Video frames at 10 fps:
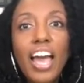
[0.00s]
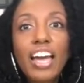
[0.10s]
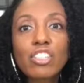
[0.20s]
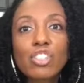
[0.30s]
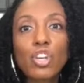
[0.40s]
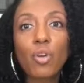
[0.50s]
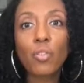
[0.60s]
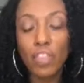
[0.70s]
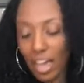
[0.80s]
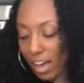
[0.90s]
And so
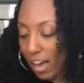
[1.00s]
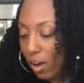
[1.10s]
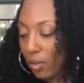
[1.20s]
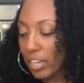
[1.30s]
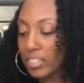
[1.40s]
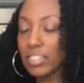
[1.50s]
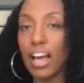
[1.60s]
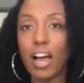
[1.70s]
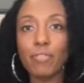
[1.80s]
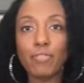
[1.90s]
now it's
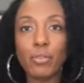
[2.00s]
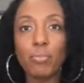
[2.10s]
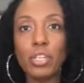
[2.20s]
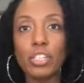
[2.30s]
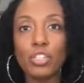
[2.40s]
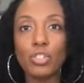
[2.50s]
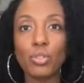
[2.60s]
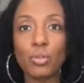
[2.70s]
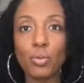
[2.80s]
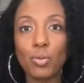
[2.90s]
time for me
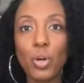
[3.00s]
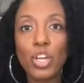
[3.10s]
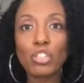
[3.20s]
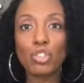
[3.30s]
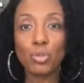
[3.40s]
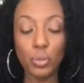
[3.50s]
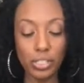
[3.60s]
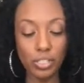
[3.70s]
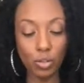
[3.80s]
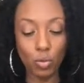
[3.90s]
to
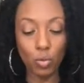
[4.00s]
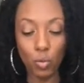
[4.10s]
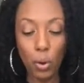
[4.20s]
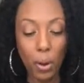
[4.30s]
drizzle